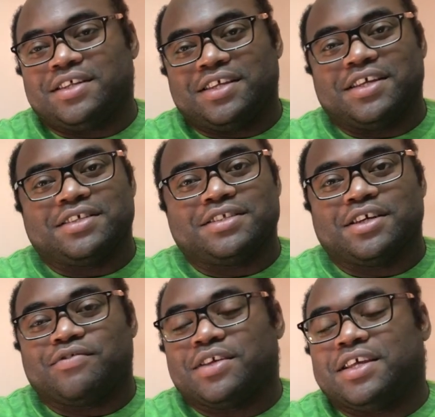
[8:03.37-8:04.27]
gig
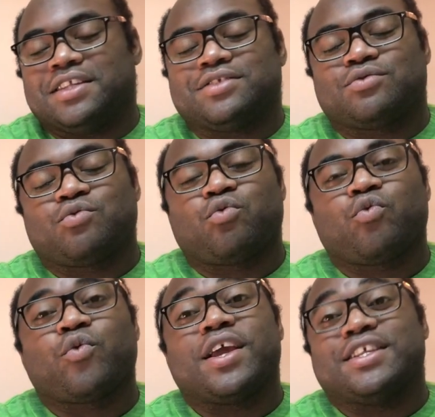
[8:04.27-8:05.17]
stuff. It's
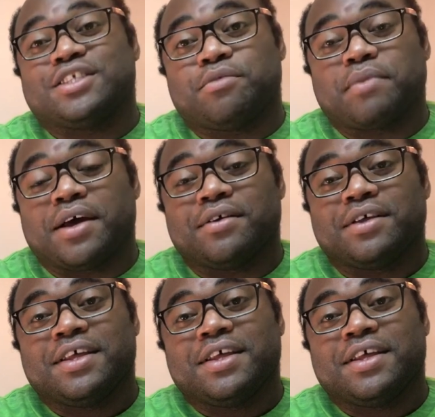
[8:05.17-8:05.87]
crazy amount.